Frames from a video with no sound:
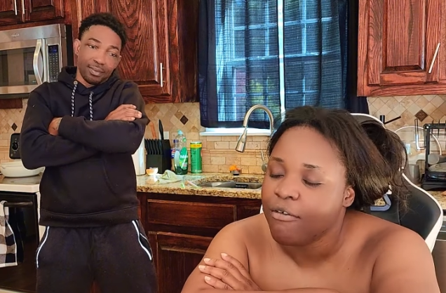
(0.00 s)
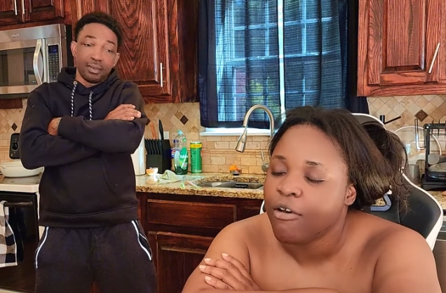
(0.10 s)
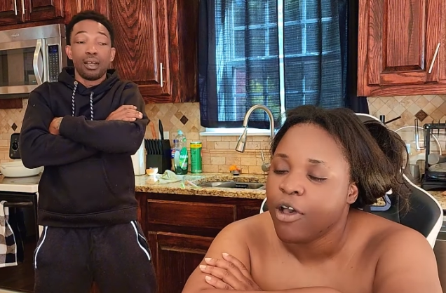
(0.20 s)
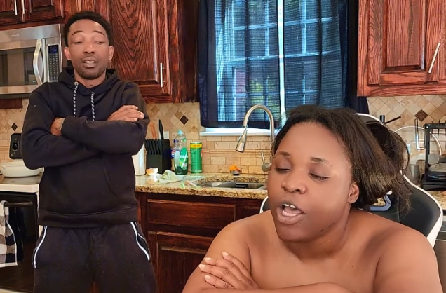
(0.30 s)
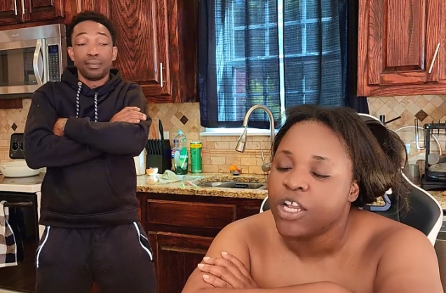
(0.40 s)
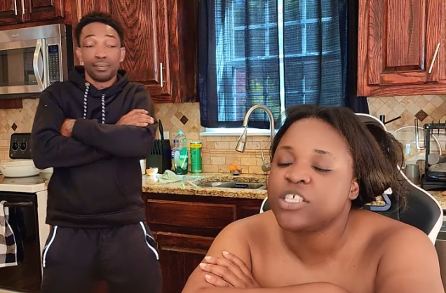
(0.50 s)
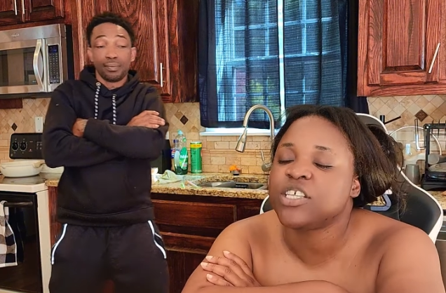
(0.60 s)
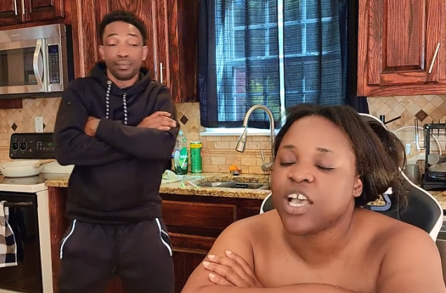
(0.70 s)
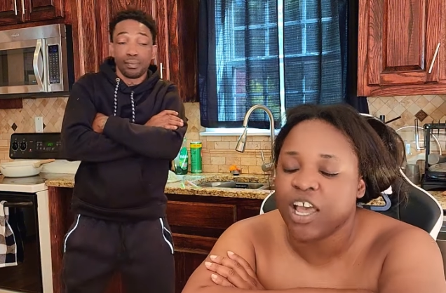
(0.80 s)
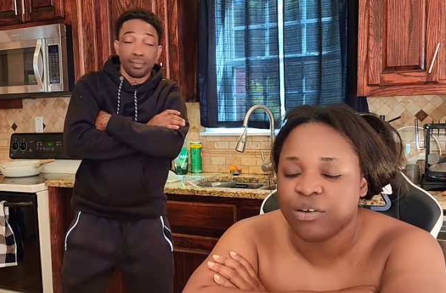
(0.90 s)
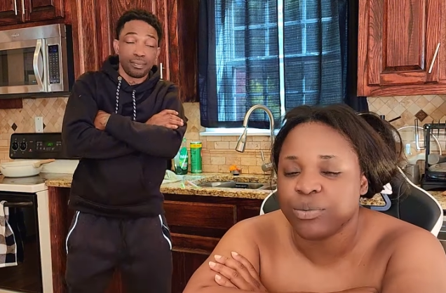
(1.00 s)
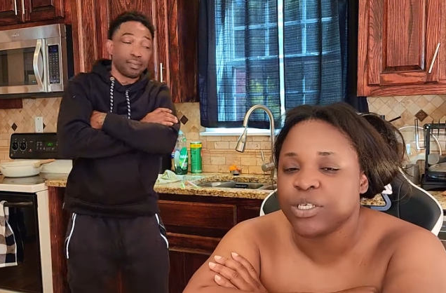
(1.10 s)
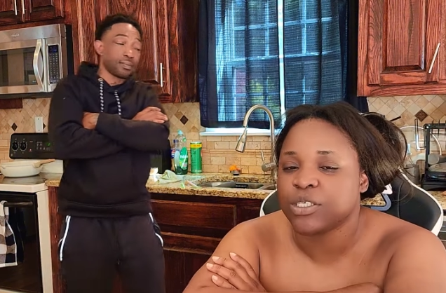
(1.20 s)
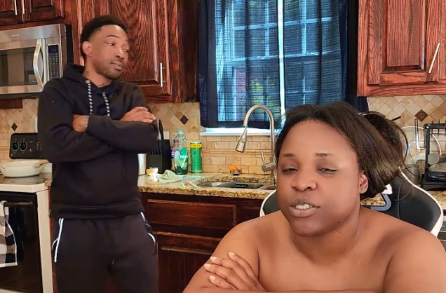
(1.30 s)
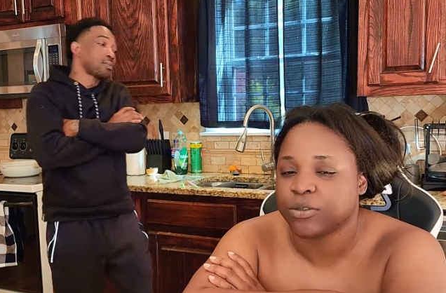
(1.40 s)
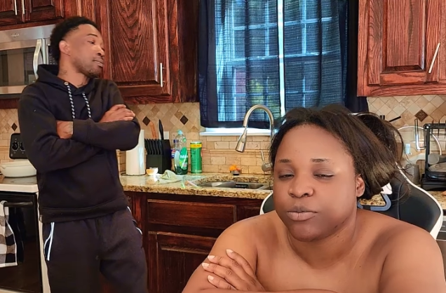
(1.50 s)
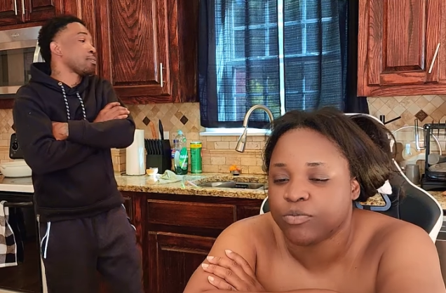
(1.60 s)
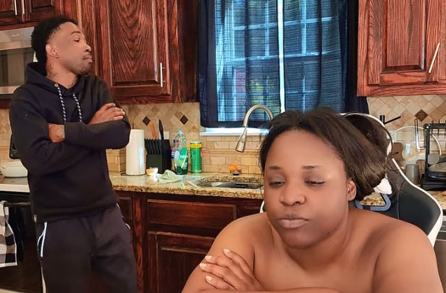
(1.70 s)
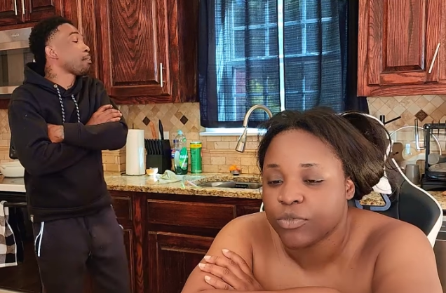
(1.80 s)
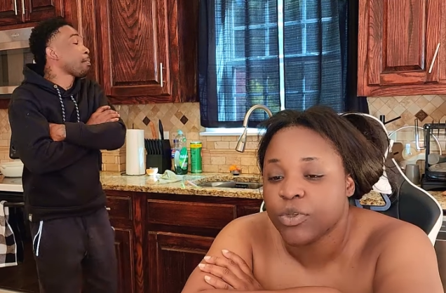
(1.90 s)
Speaker 1: Uh -huh. The second reason.
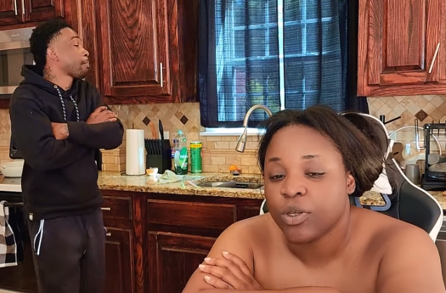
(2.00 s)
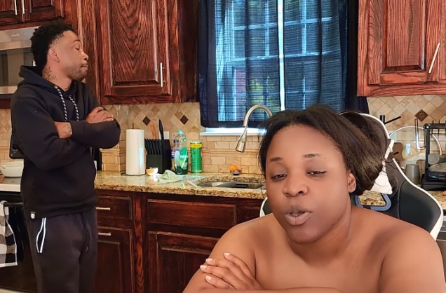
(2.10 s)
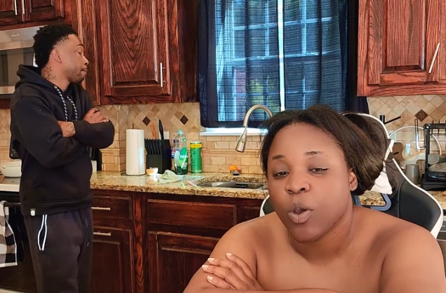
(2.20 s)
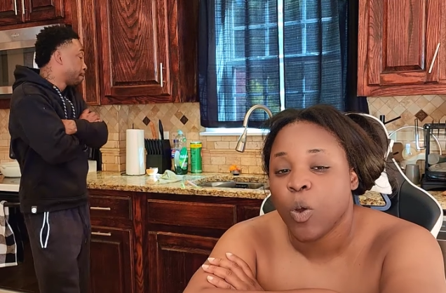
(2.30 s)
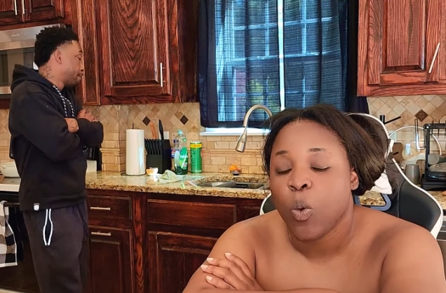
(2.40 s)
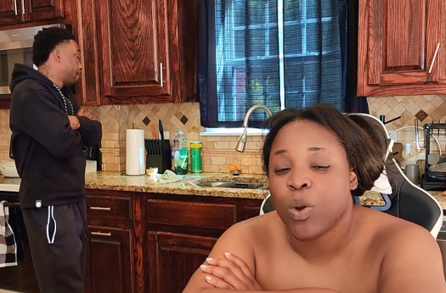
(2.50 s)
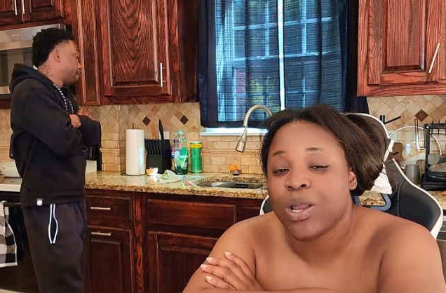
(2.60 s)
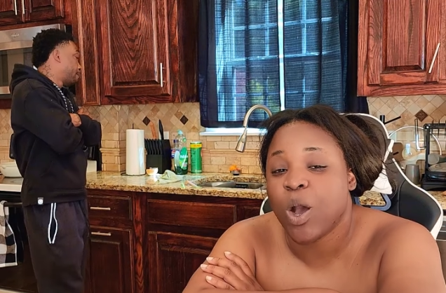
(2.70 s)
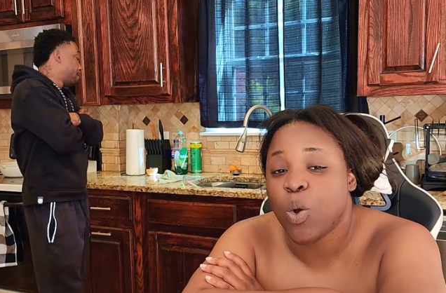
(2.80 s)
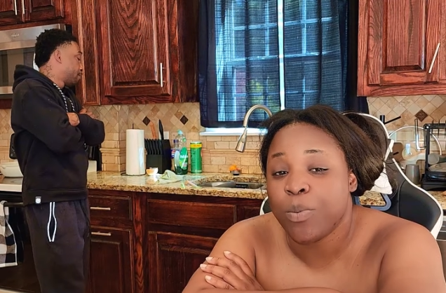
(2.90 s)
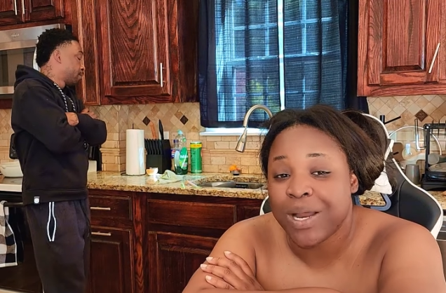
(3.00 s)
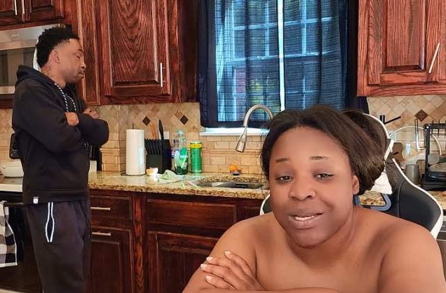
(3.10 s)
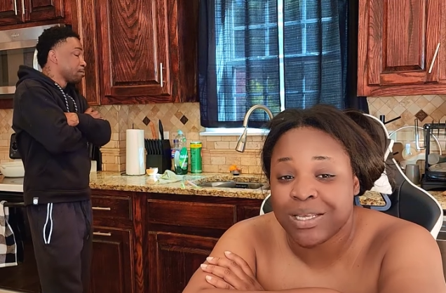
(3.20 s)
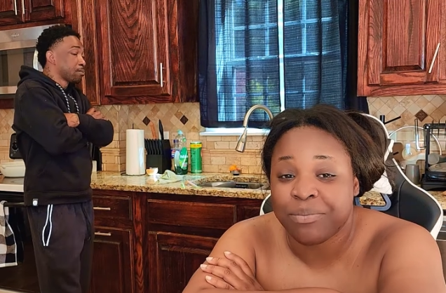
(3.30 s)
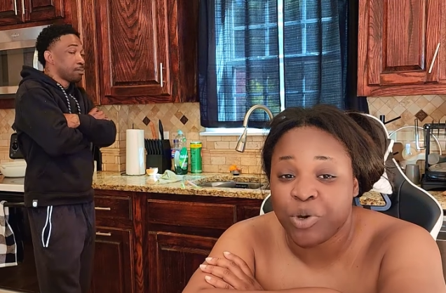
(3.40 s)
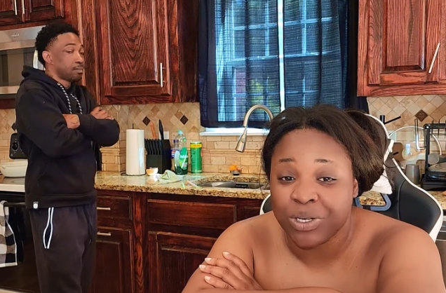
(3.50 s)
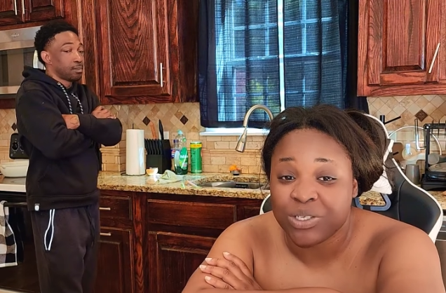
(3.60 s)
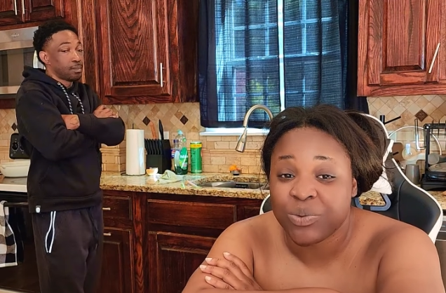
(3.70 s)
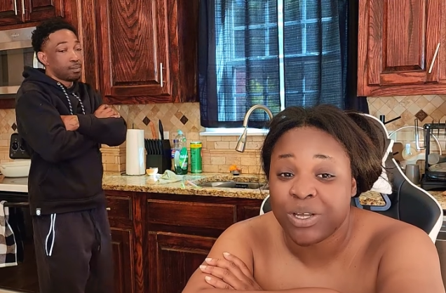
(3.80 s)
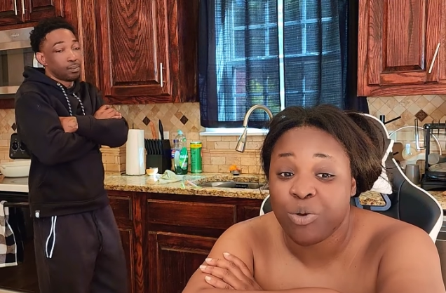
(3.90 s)
Mm a woman give on
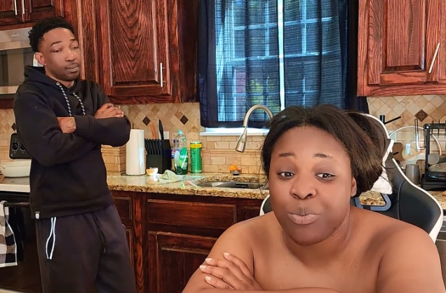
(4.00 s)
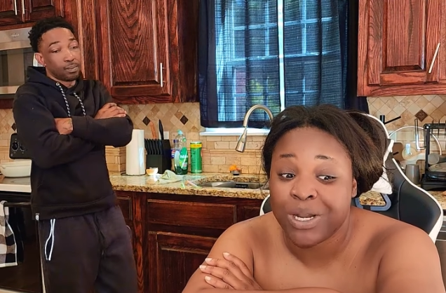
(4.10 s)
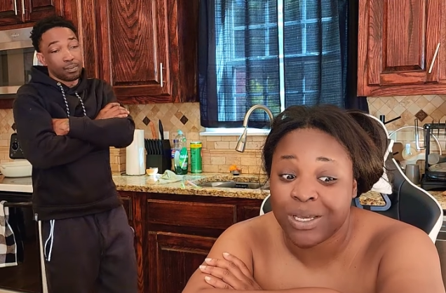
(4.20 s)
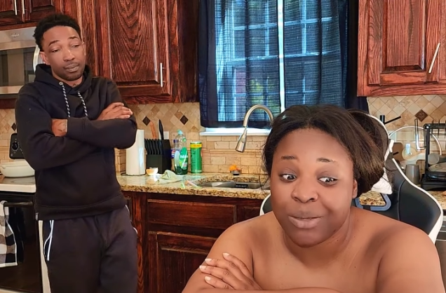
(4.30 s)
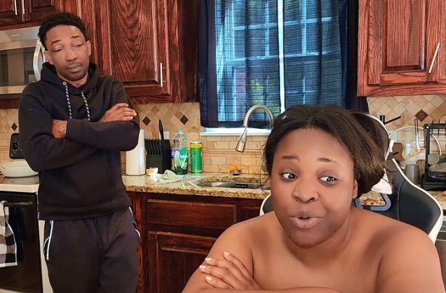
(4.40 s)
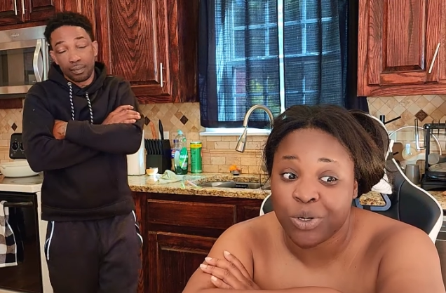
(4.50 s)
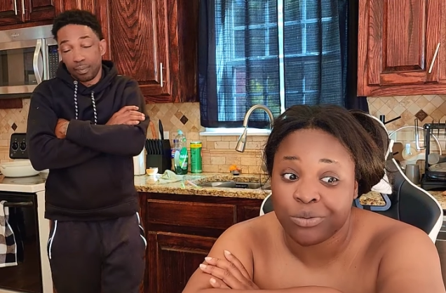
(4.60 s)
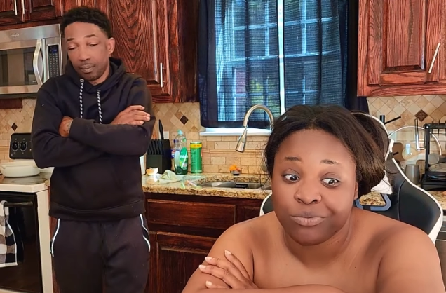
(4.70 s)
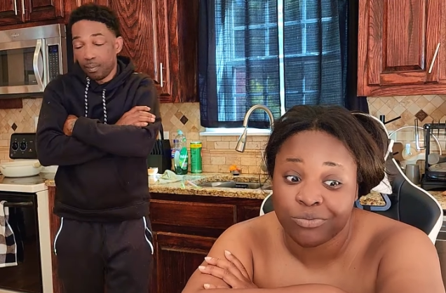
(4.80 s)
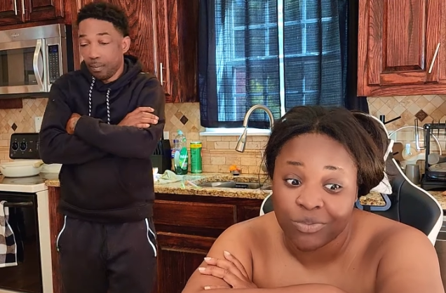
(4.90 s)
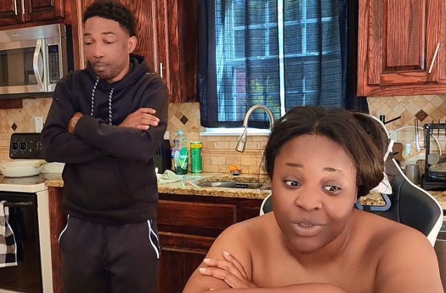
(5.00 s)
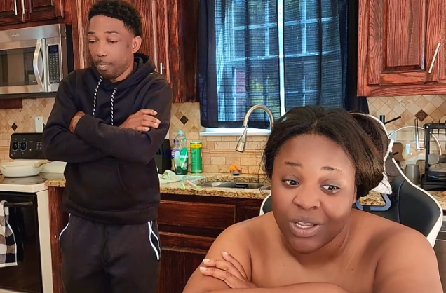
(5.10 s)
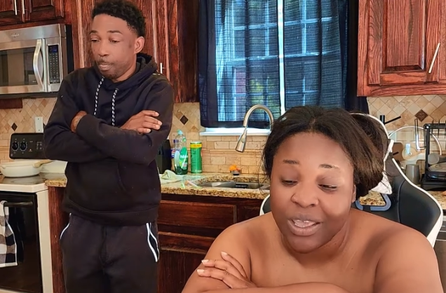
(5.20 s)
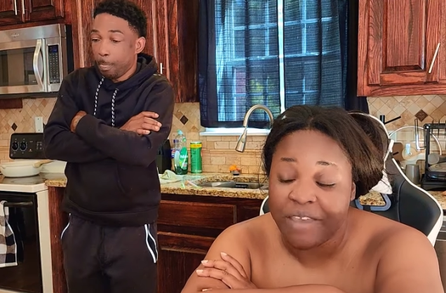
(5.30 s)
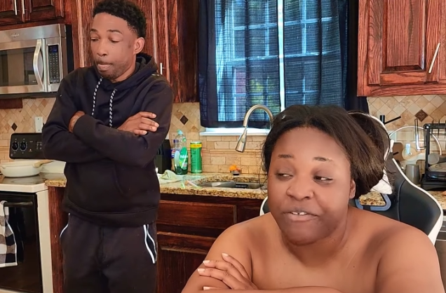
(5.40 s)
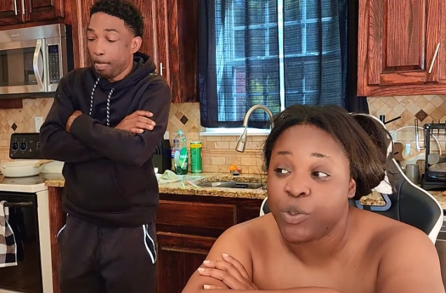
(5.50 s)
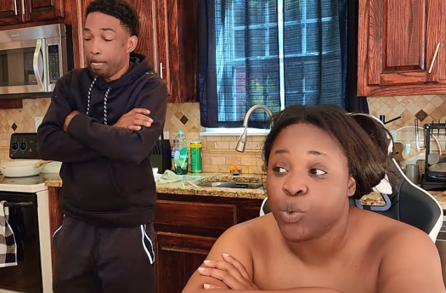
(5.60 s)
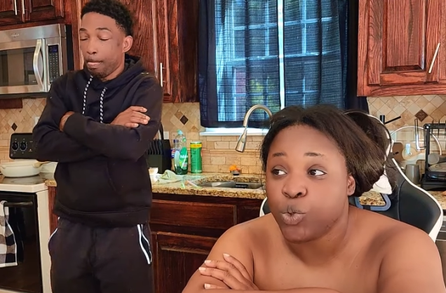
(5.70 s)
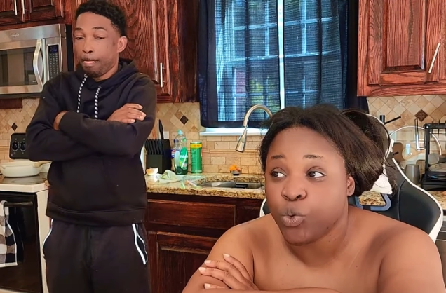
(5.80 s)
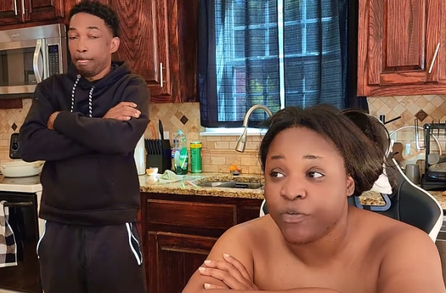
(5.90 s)
a woman give on. If you
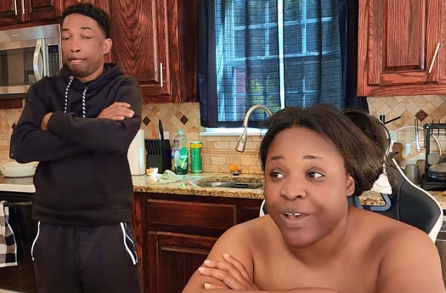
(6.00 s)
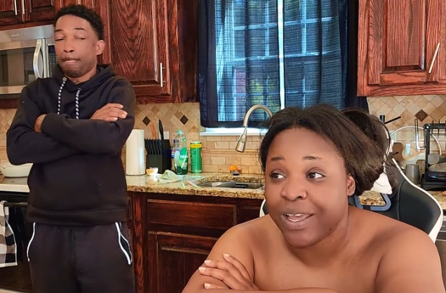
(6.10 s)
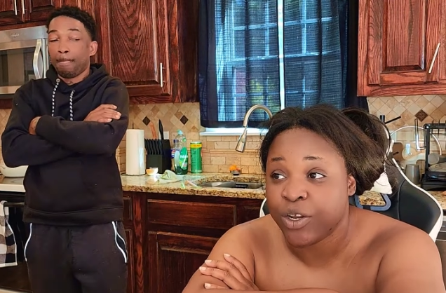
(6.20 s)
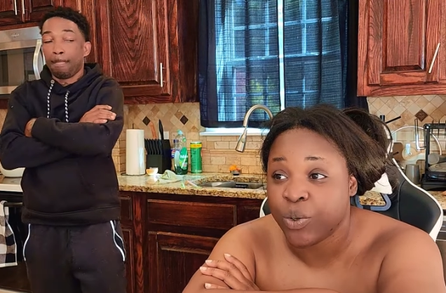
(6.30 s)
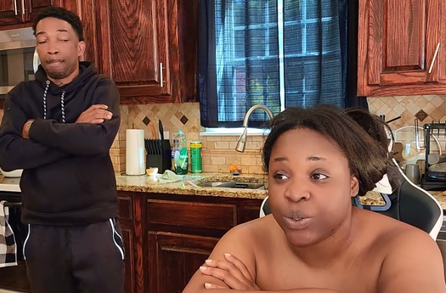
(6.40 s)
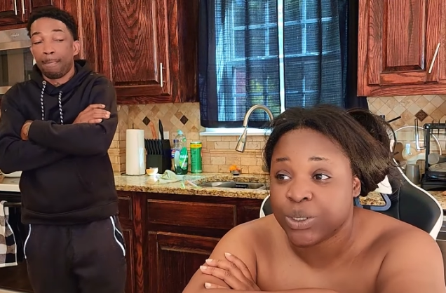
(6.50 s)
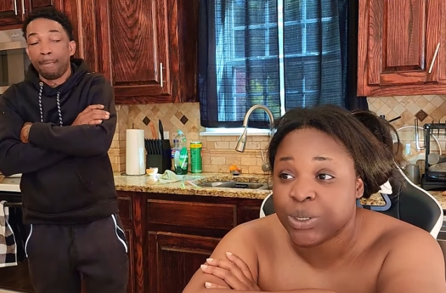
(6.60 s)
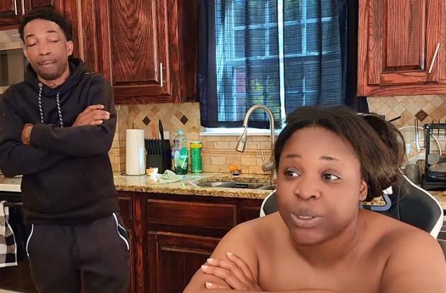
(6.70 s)
do find out,